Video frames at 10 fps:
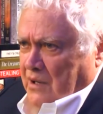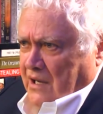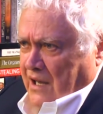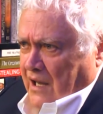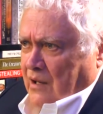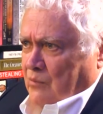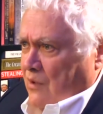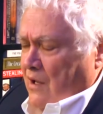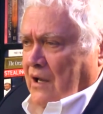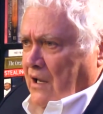became
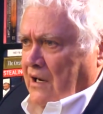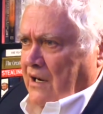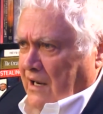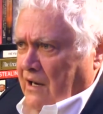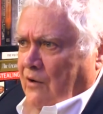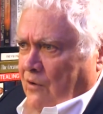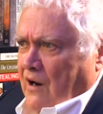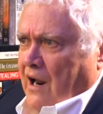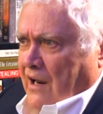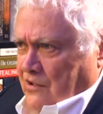an
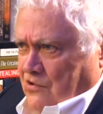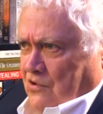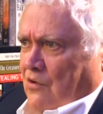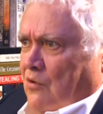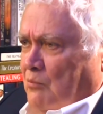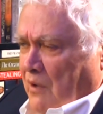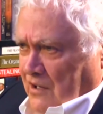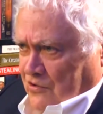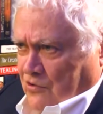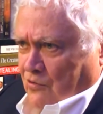international
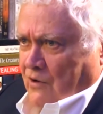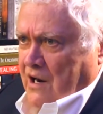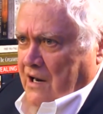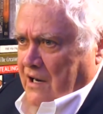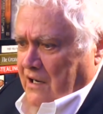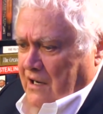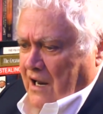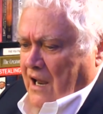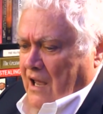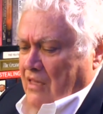must
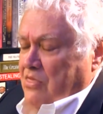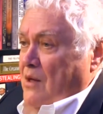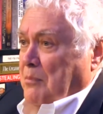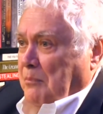read, the